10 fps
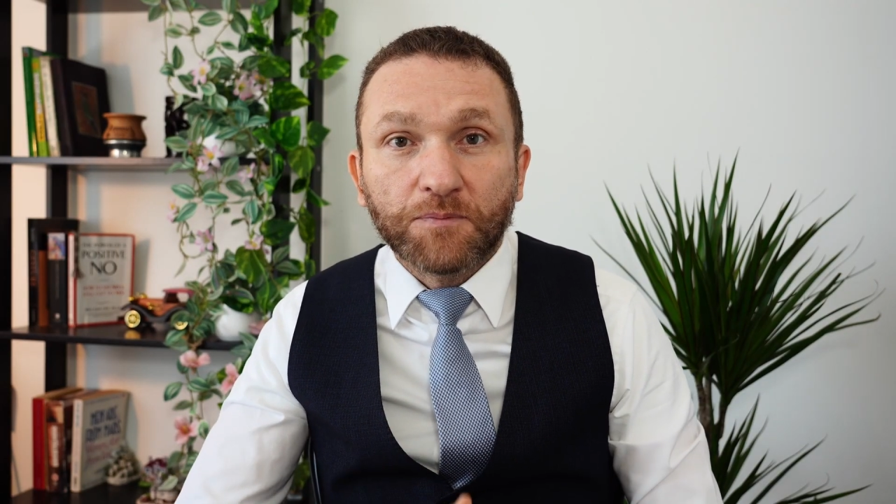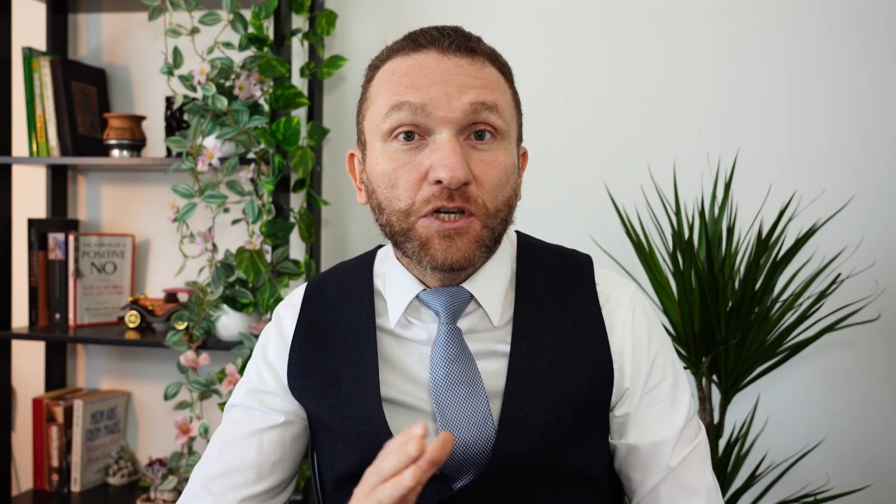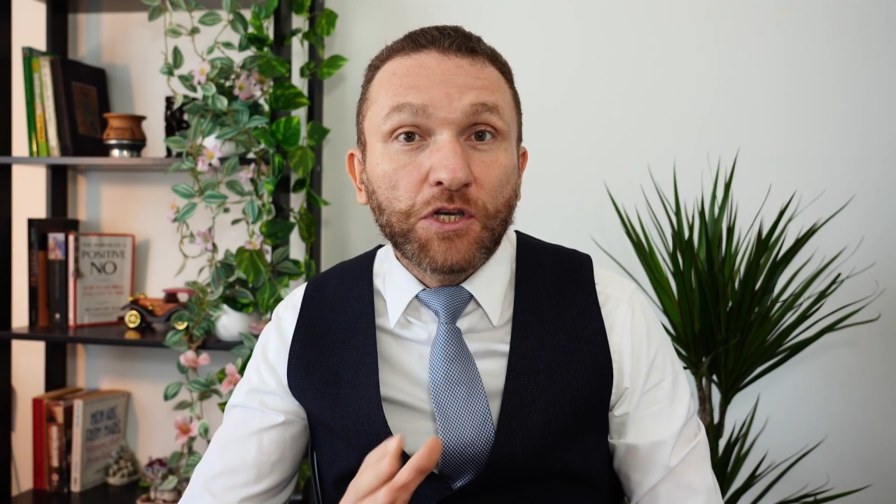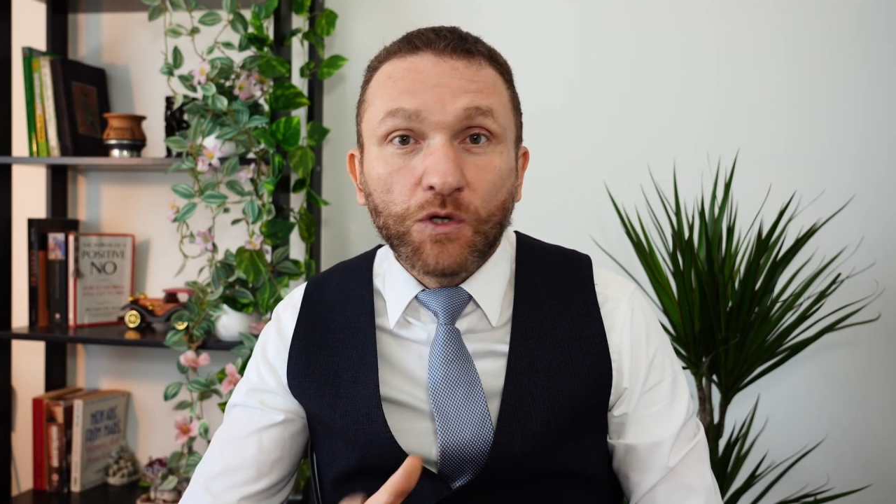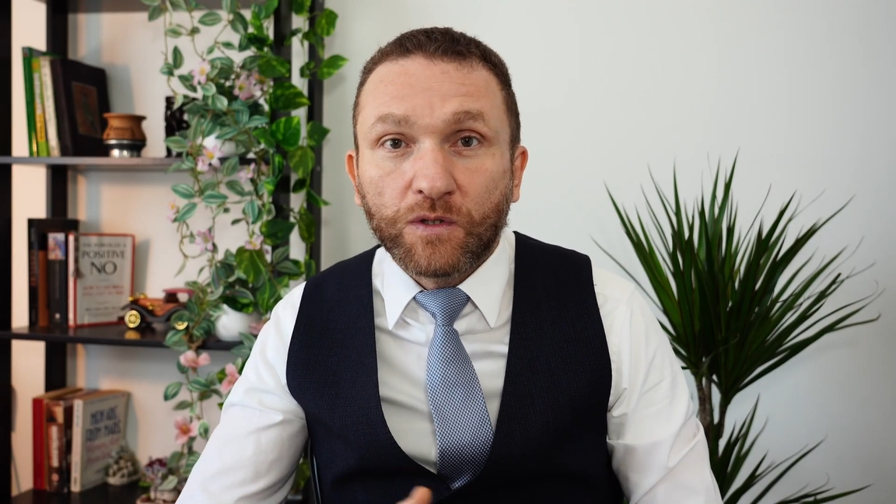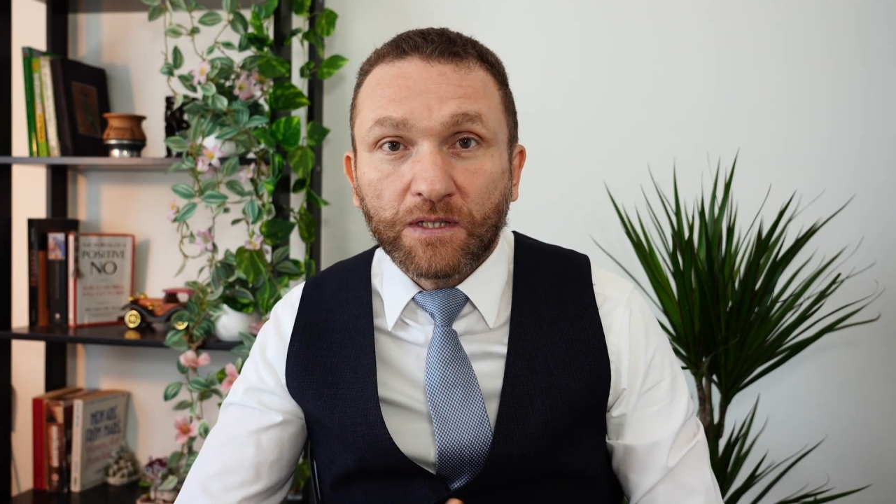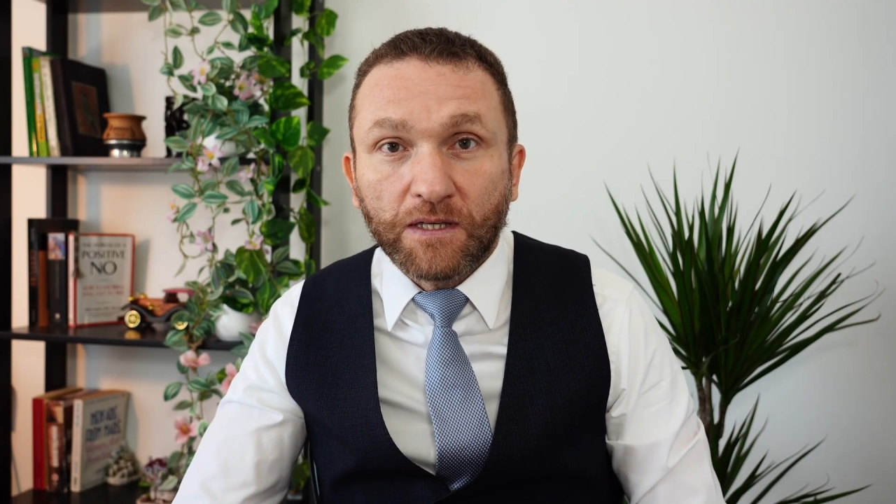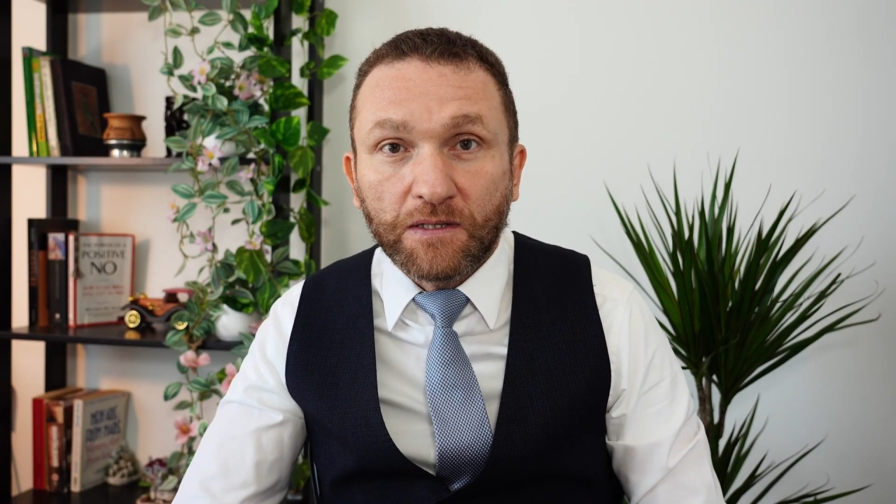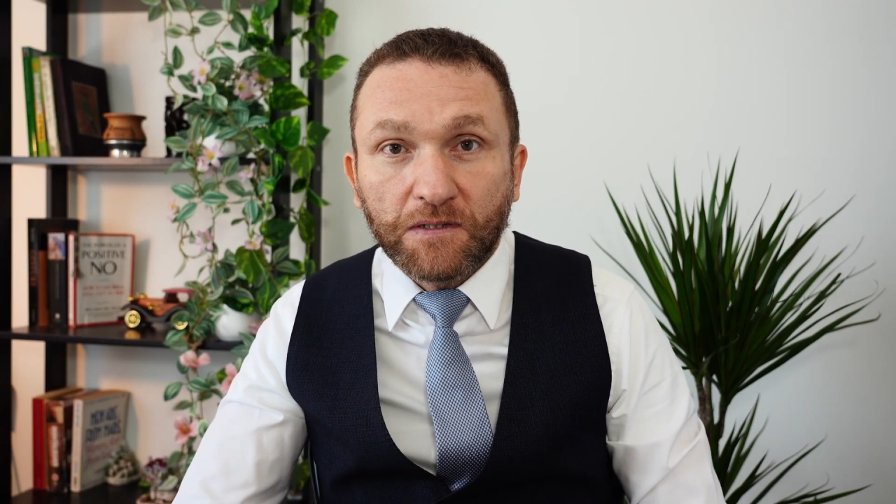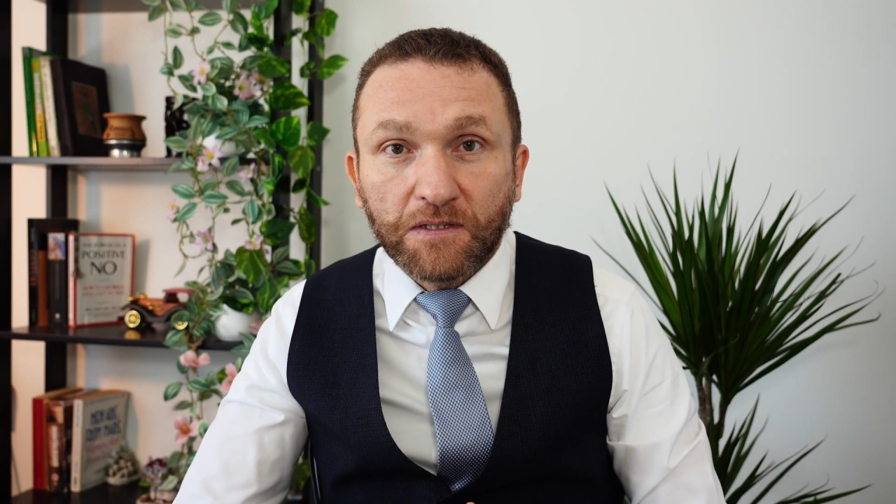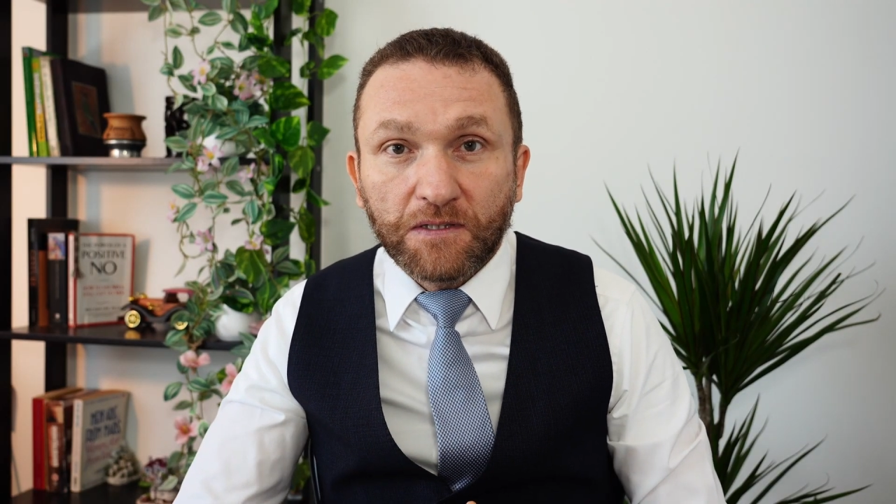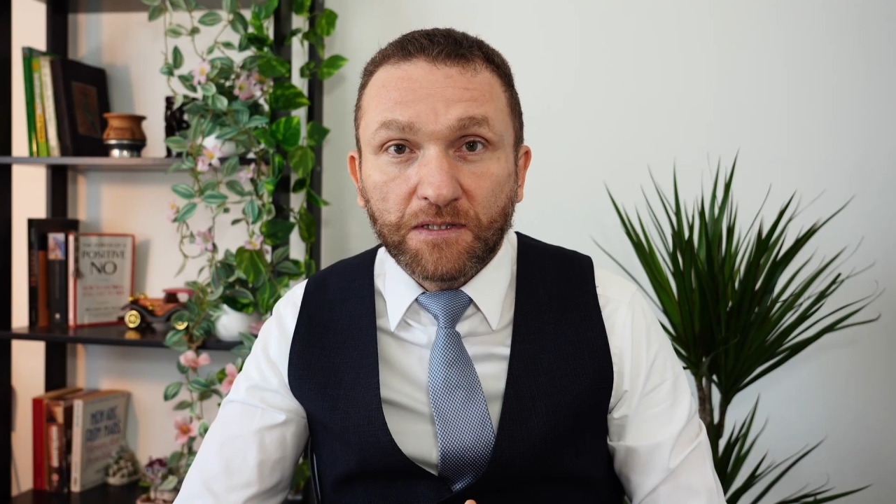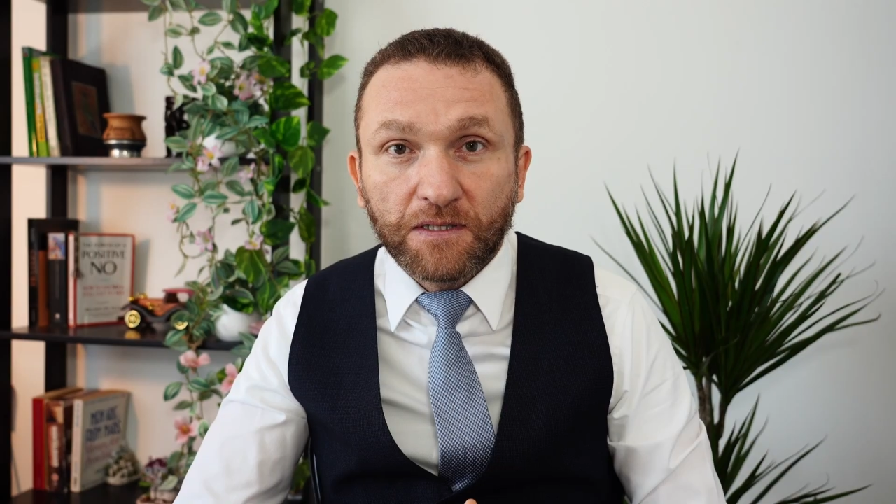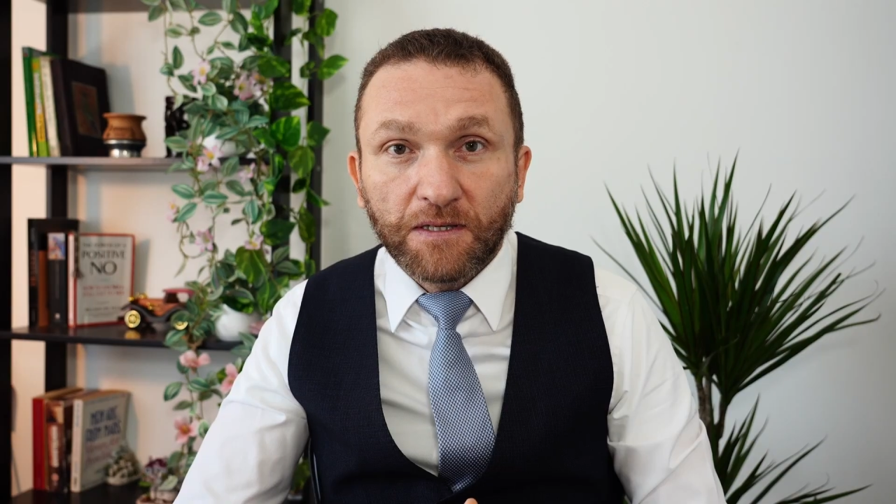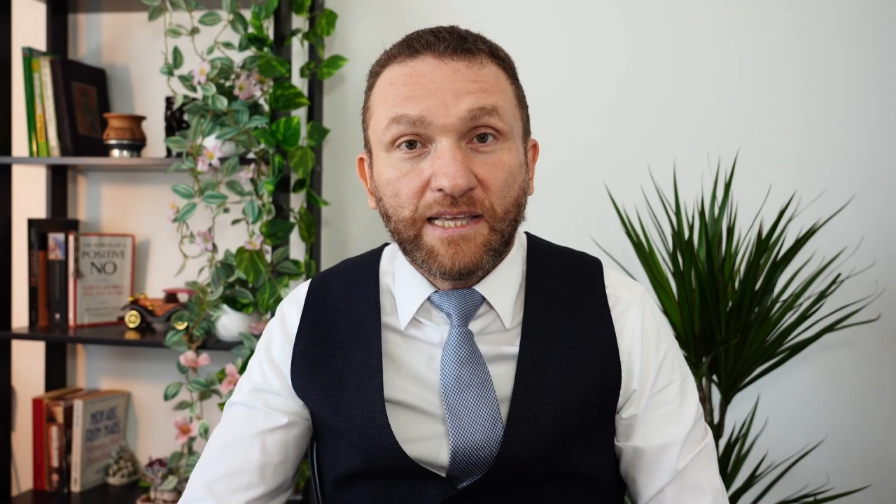produces